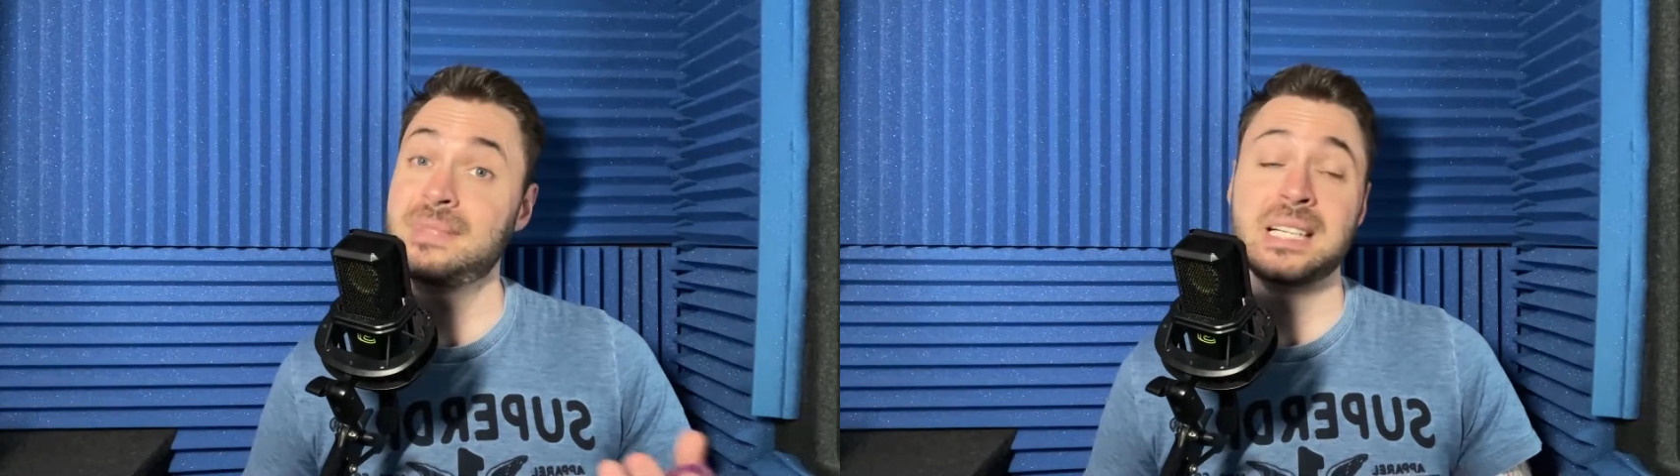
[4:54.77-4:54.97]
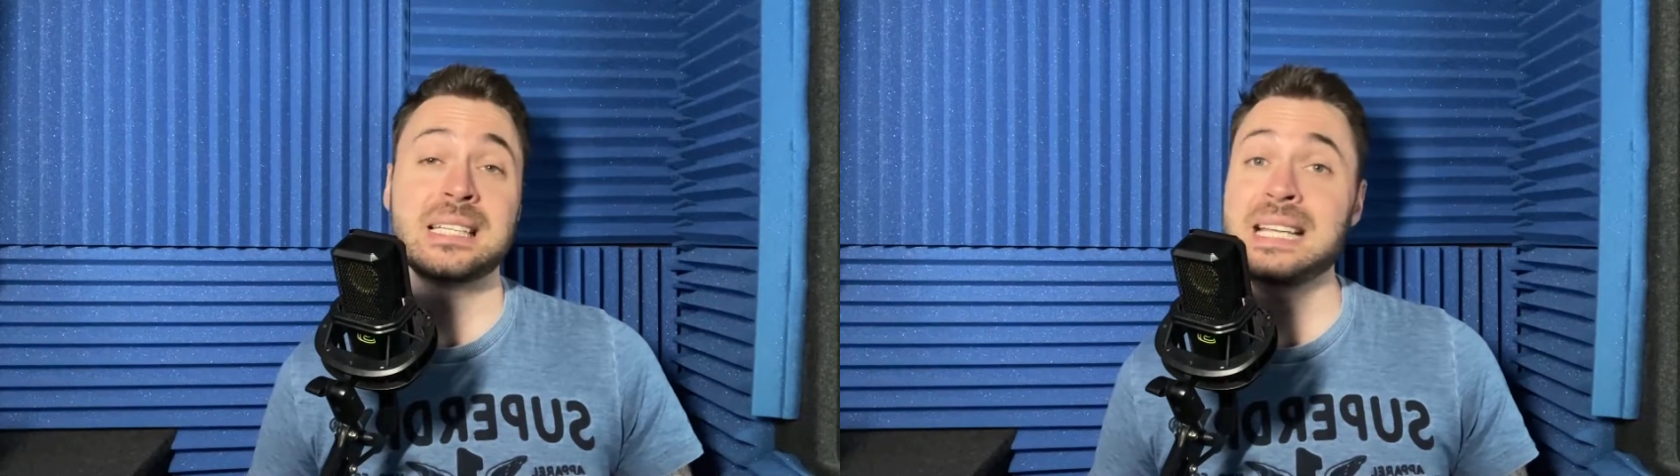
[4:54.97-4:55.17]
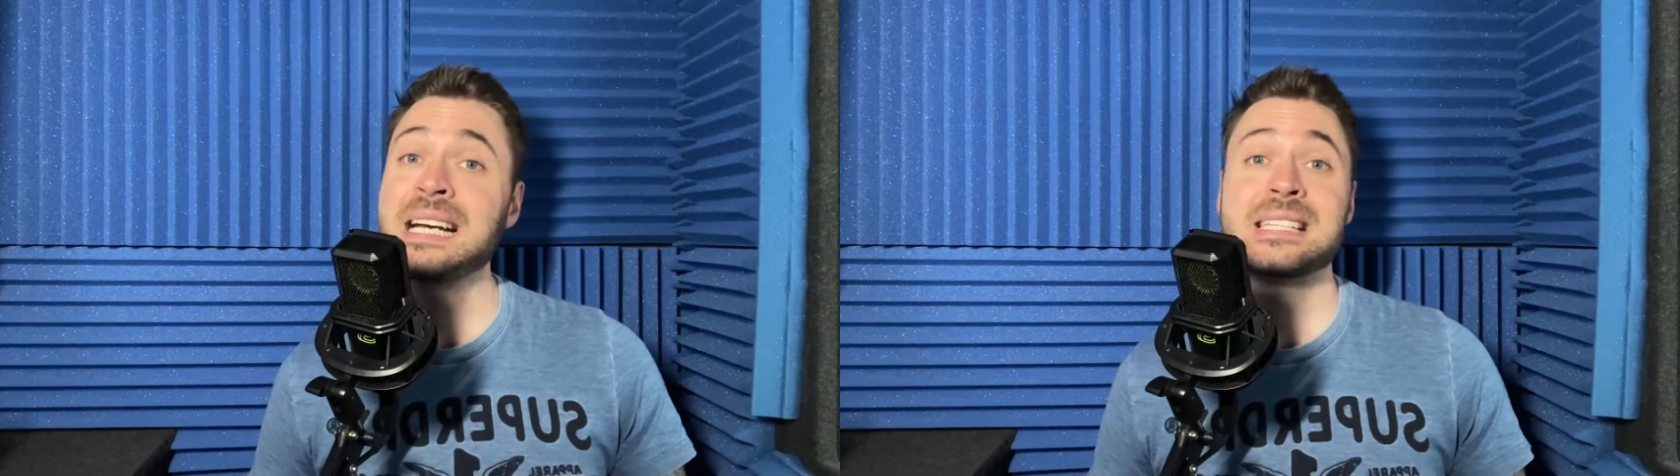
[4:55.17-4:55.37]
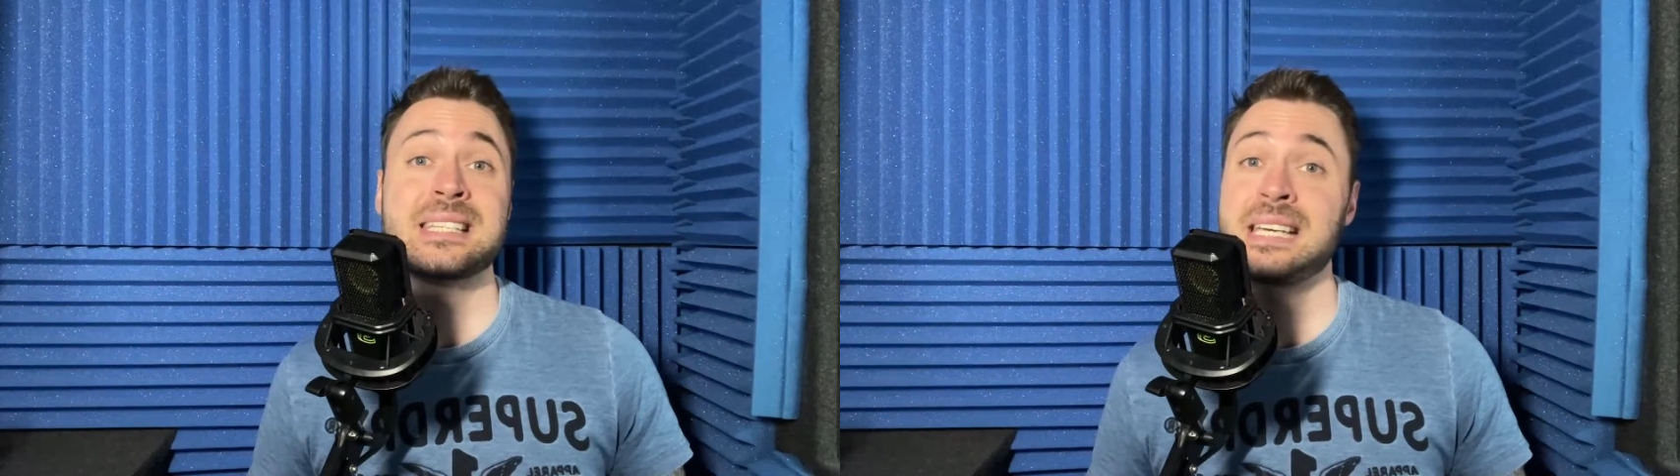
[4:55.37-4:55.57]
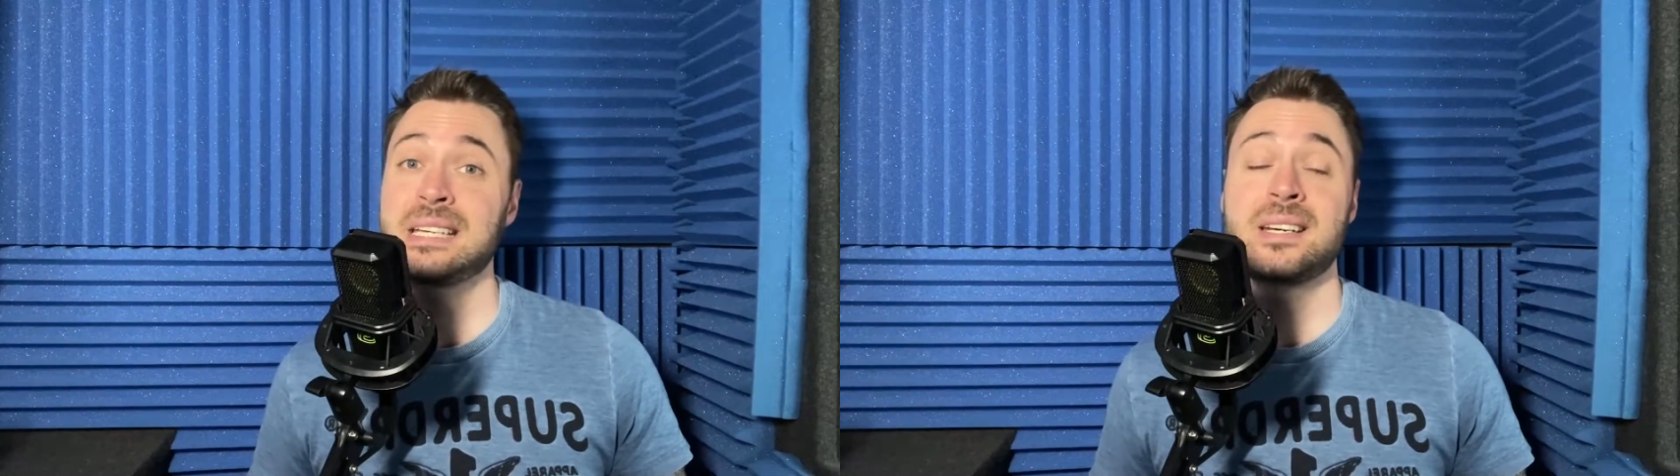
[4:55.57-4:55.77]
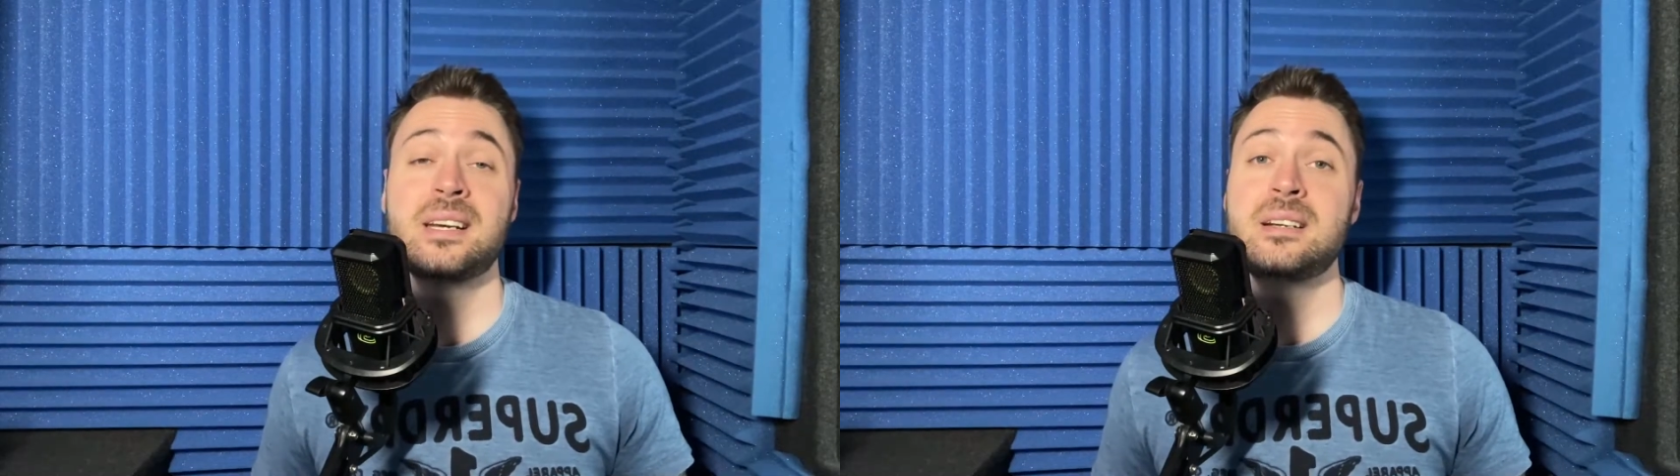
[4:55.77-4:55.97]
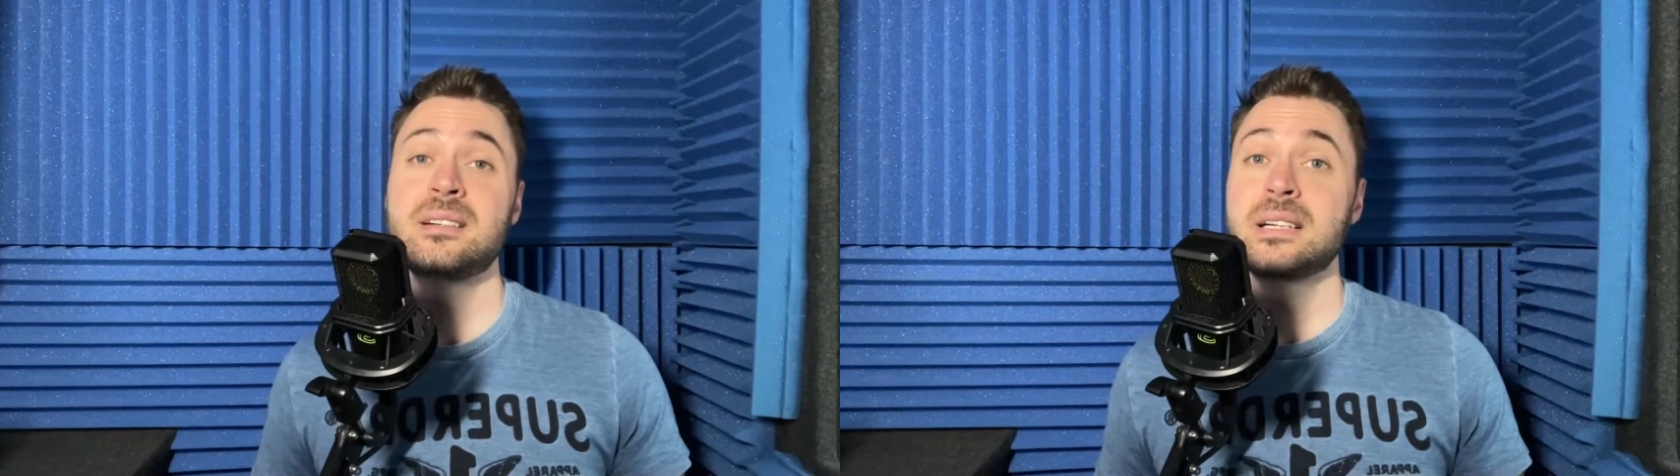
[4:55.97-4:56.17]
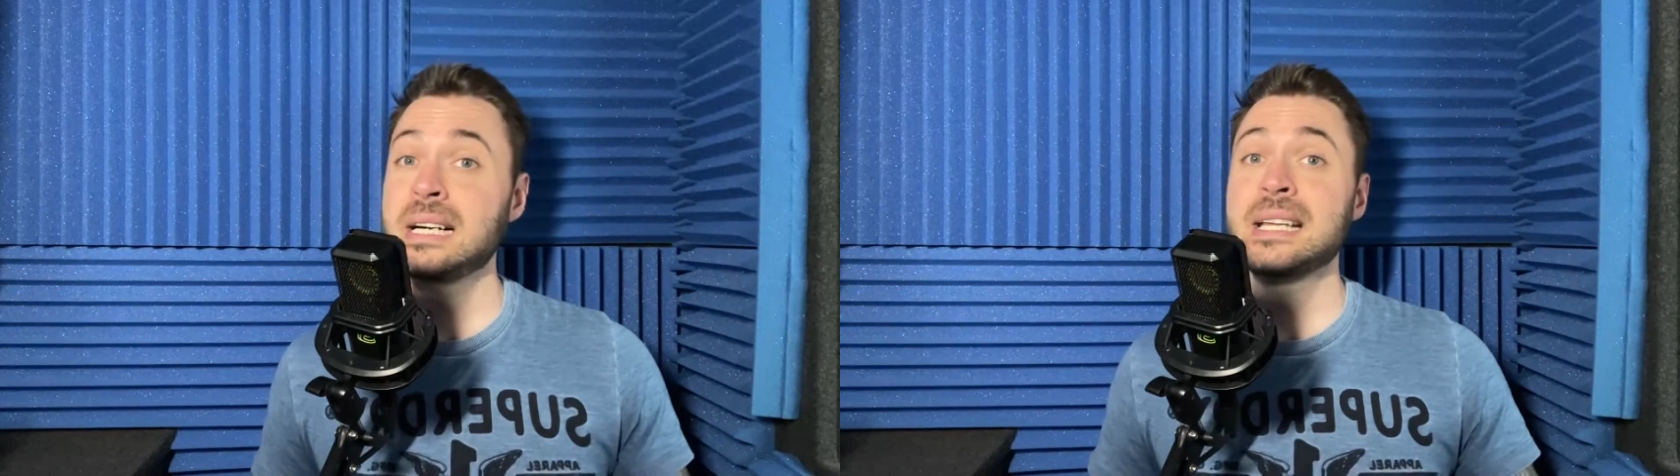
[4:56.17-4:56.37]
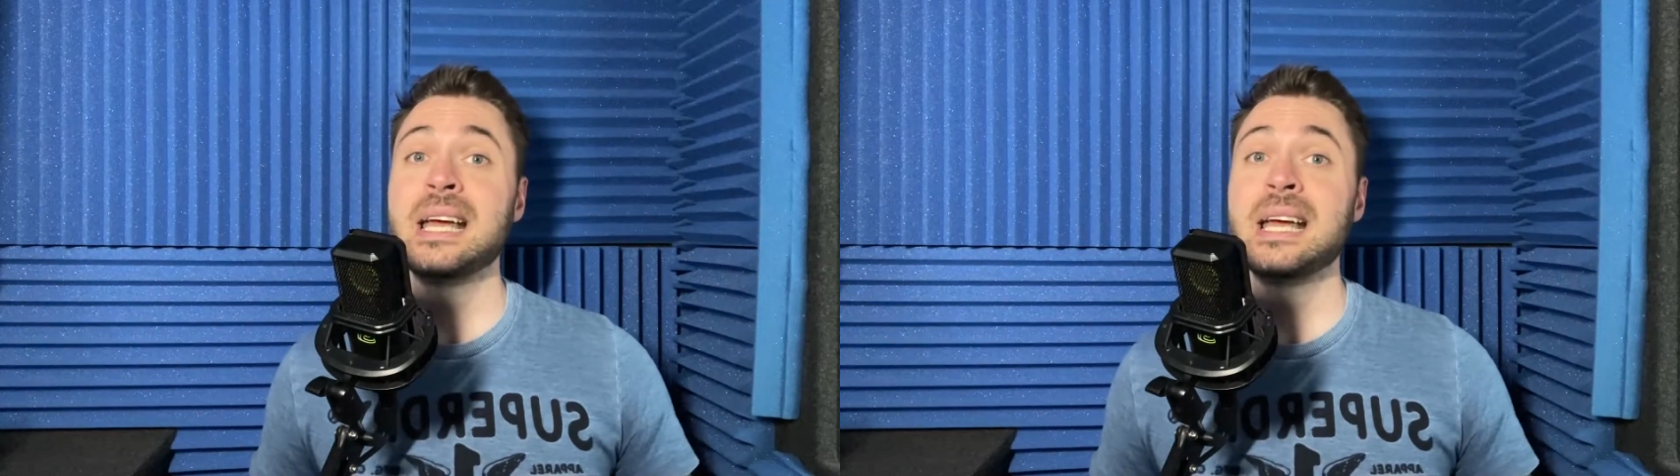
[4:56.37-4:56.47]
And that's it. I